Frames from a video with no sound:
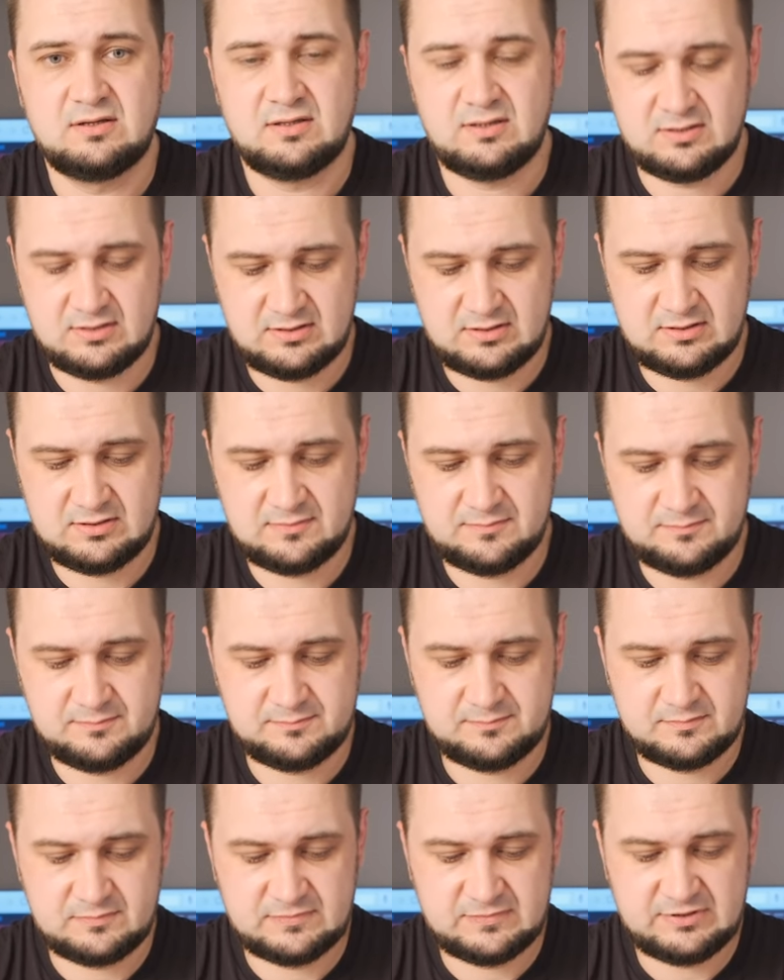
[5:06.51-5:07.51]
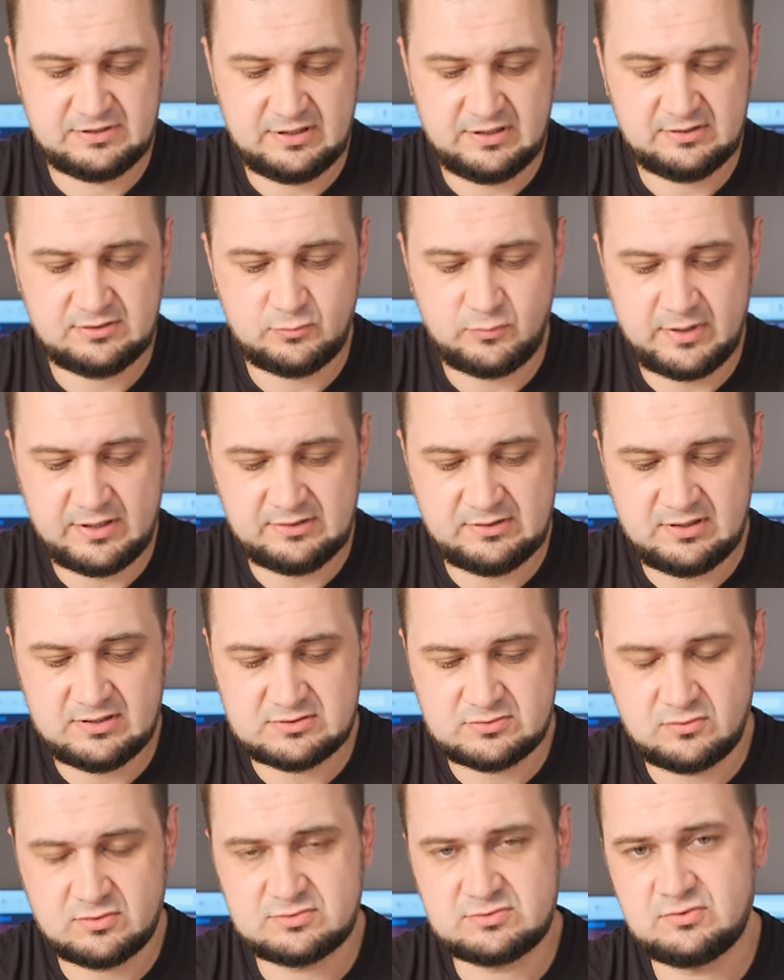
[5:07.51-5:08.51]
D20
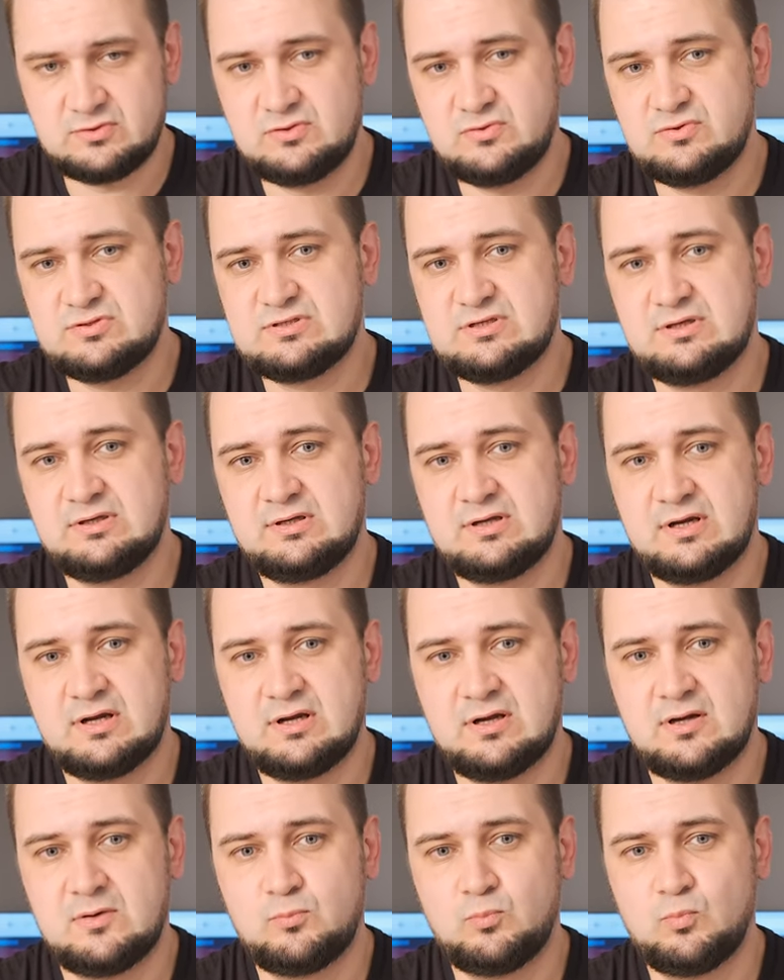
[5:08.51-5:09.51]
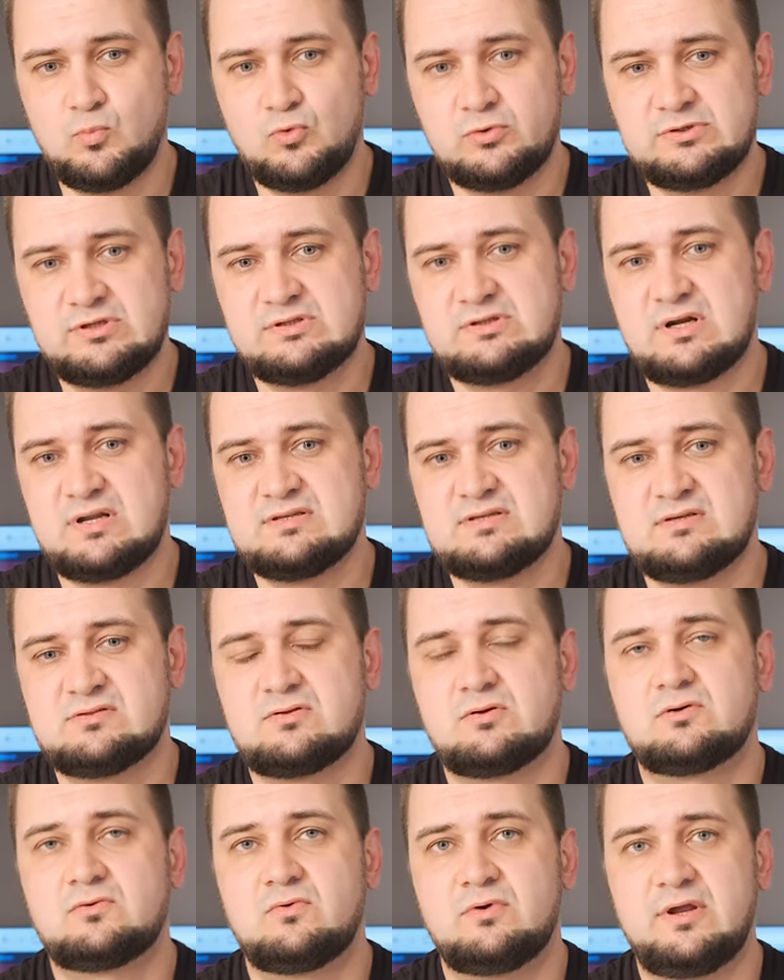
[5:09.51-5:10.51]
is also using a
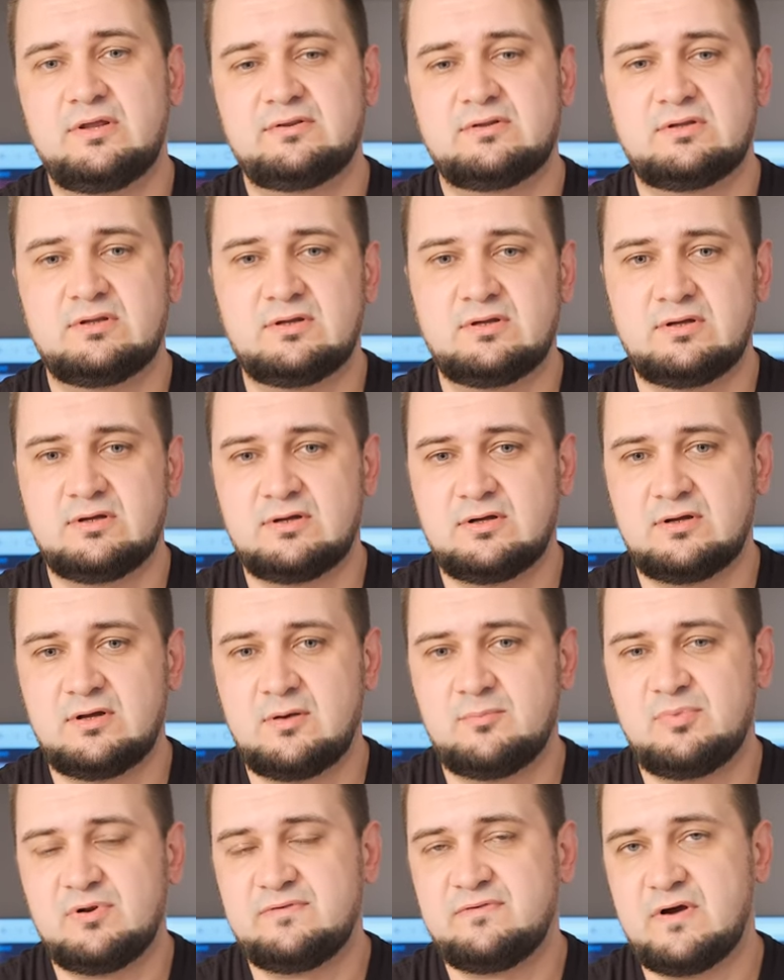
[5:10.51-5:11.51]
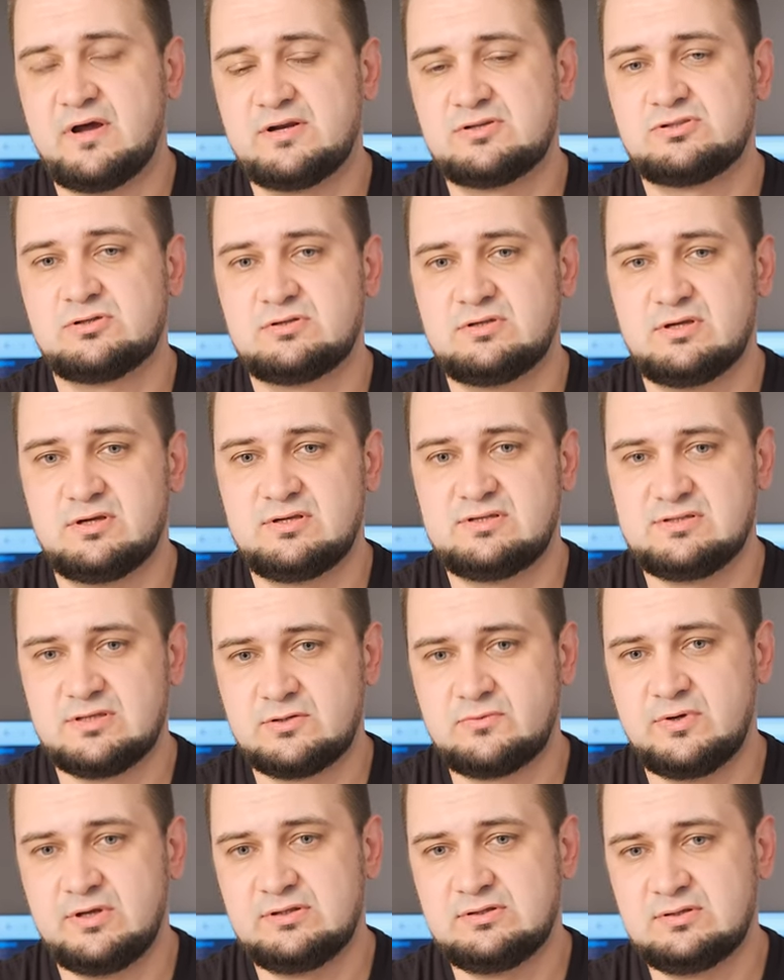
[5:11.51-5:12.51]
multi-transistor current amplifier
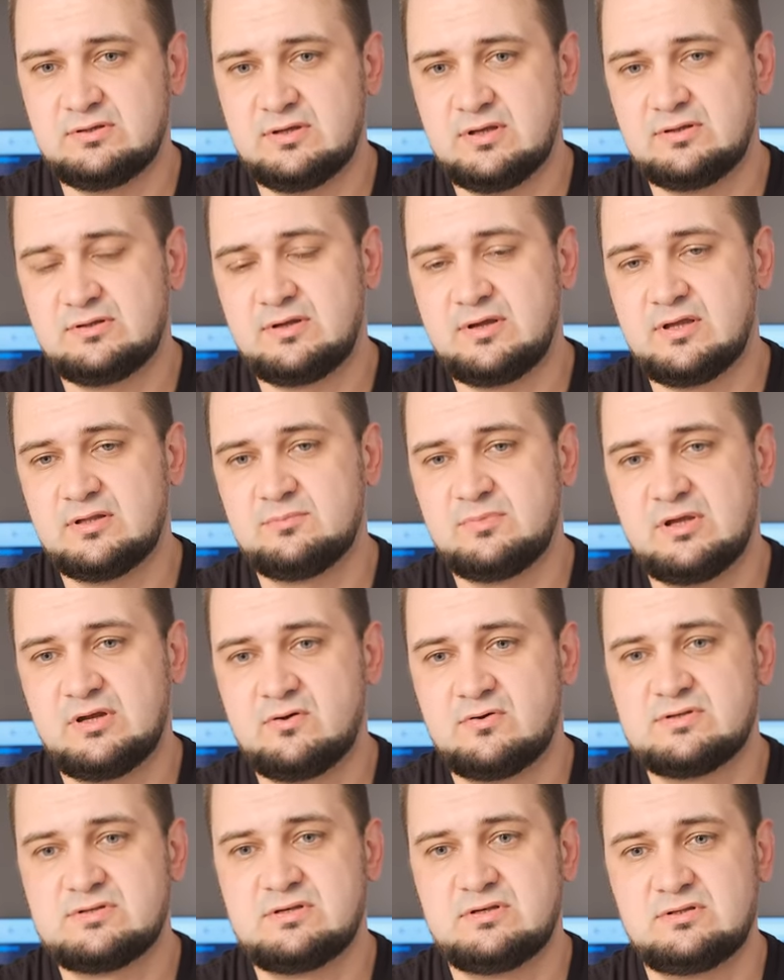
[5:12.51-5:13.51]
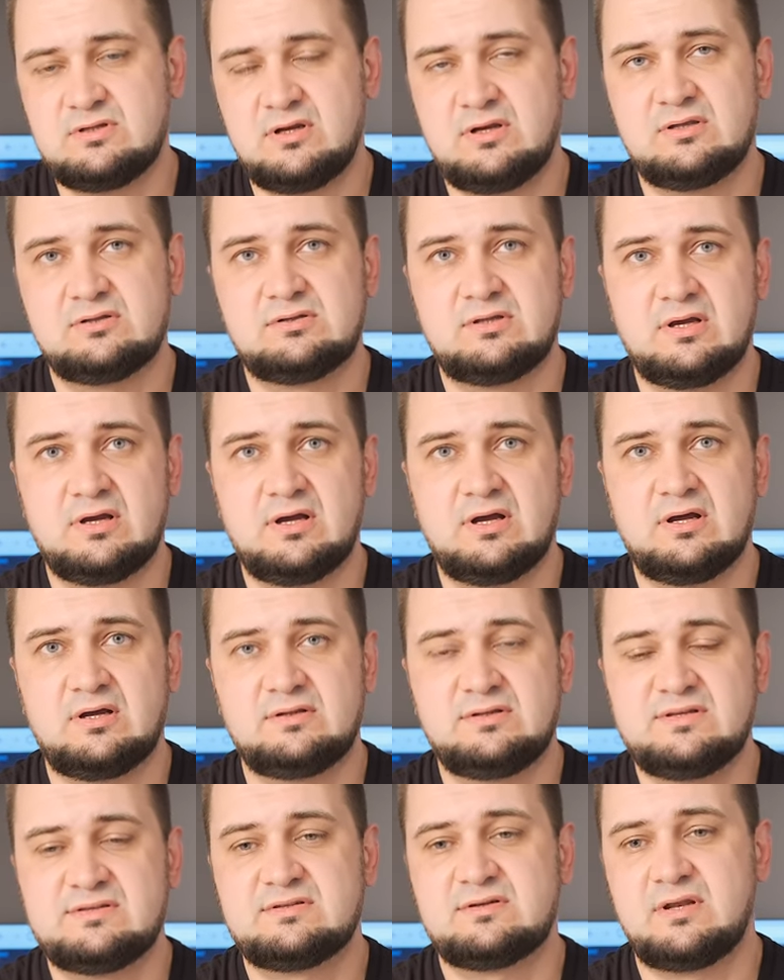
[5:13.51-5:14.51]
circuit and can be considered a
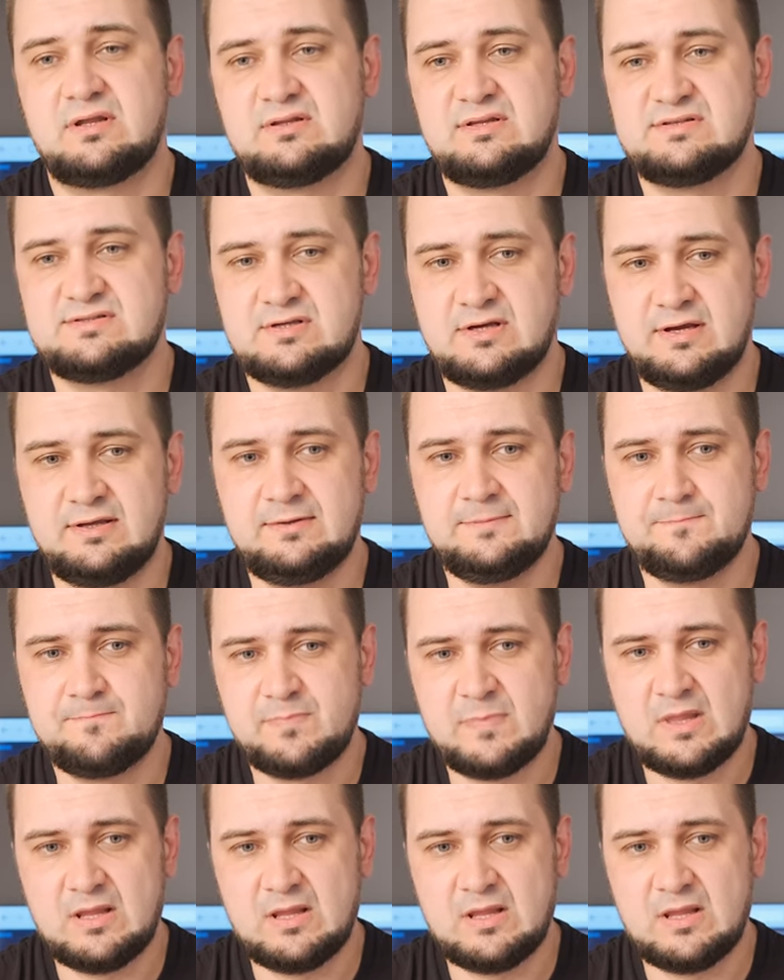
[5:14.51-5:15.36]
discrete design,